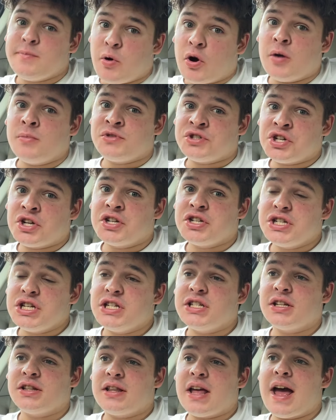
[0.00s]
Parmesan
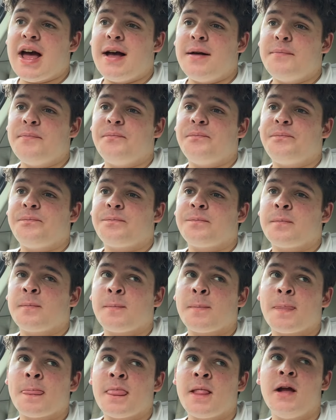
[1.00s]
cheese at that,
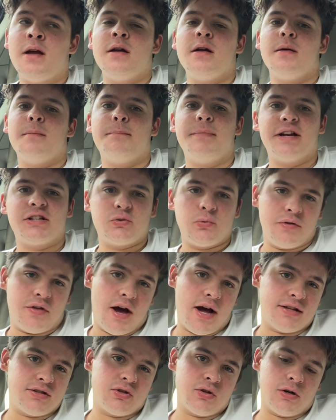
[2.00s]
mixed with
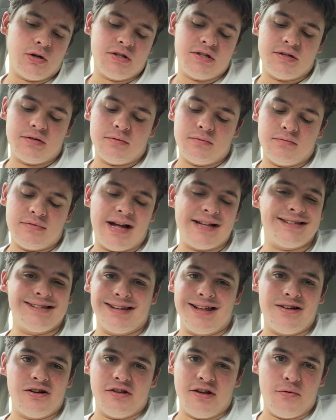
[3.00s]
hot sauce. That's
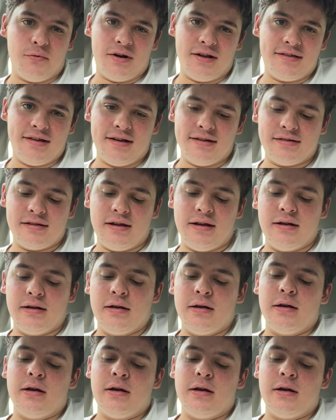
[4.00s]
literally what it tastes like.